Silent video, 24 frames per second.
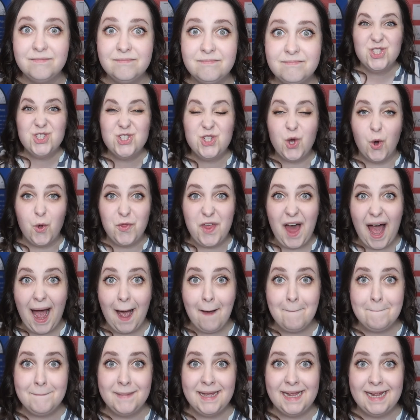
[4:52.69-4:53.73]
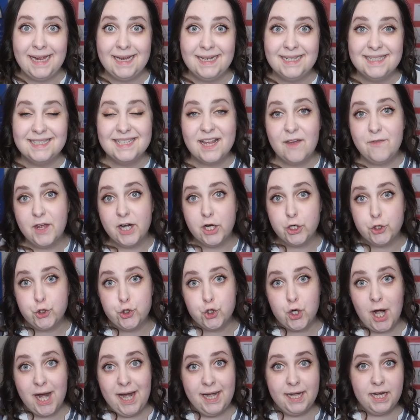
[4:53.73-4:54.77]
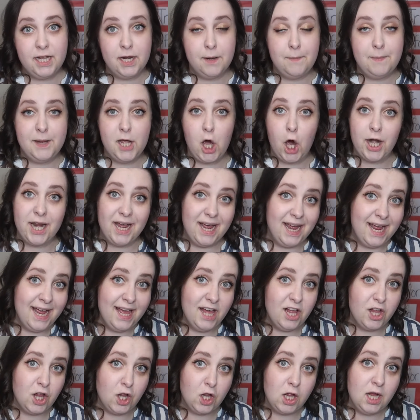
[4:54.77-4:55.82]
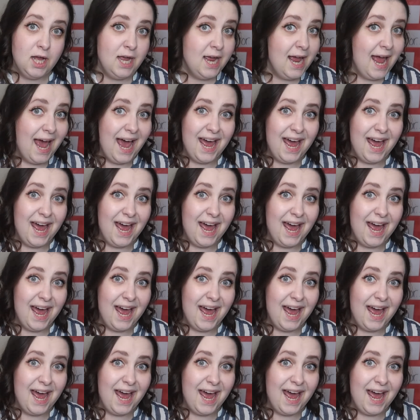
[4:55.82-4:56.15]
So that means that a train could be on a hill